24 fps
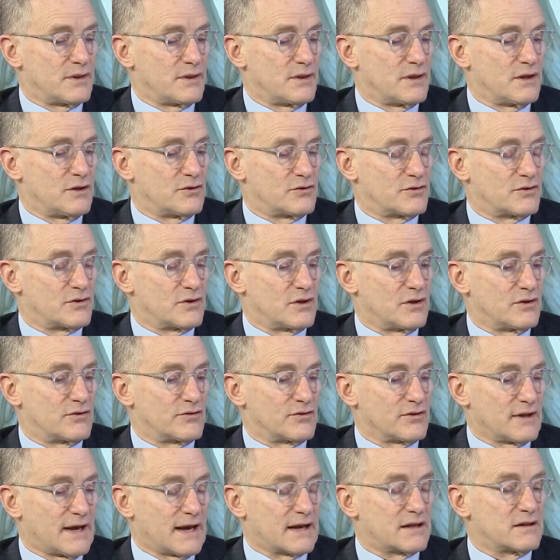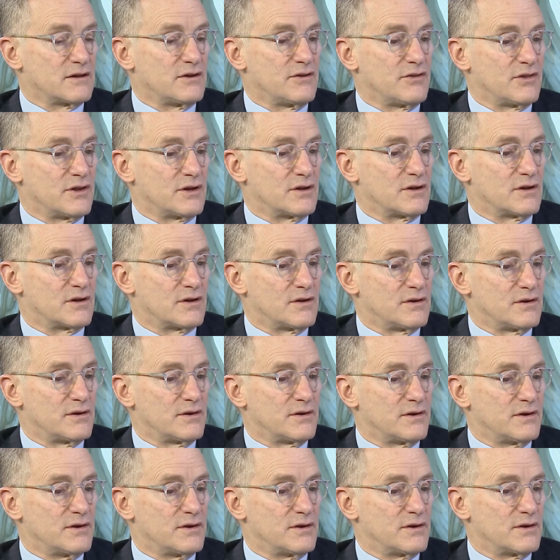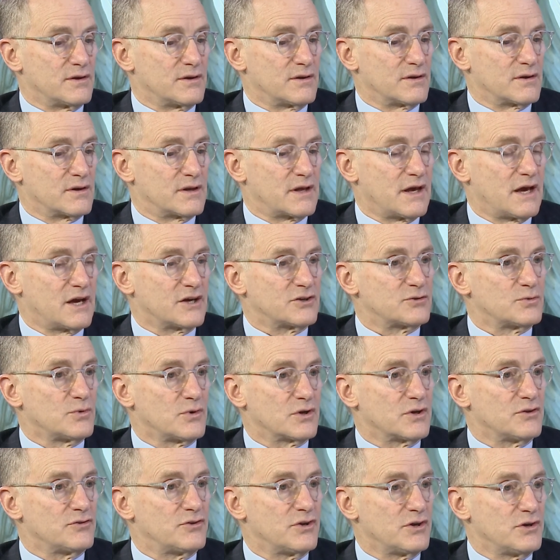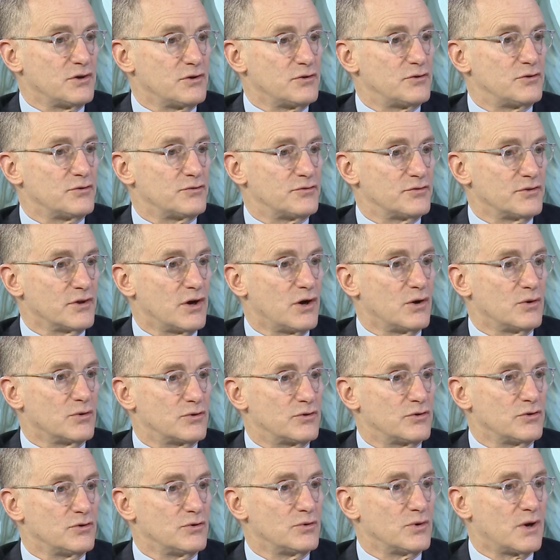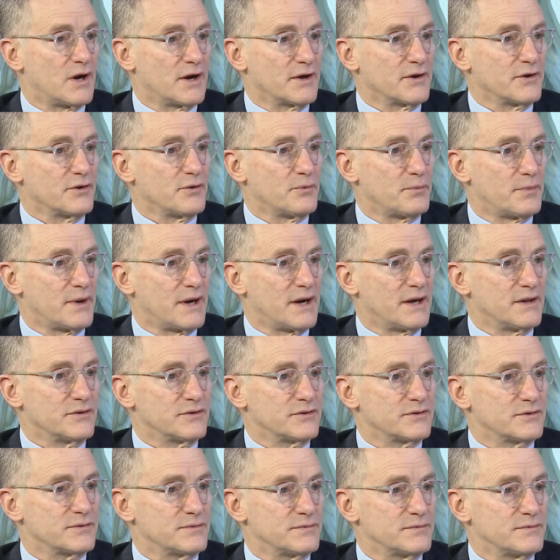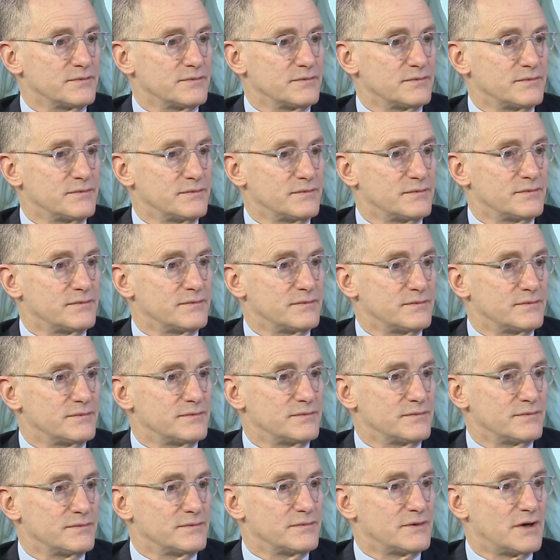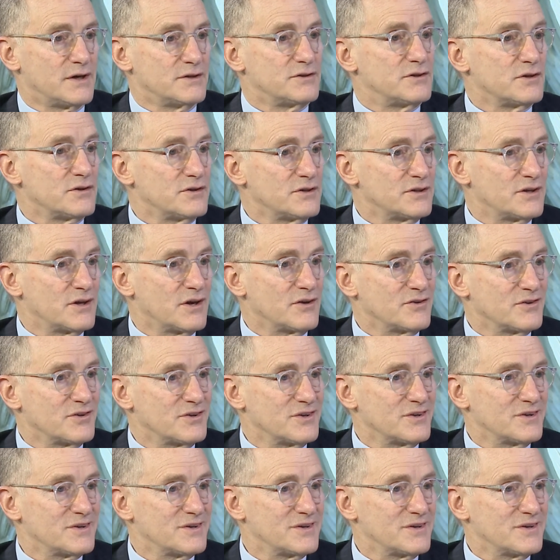it's likely that cash will continue to flow to high-yield bonds until it doesn't.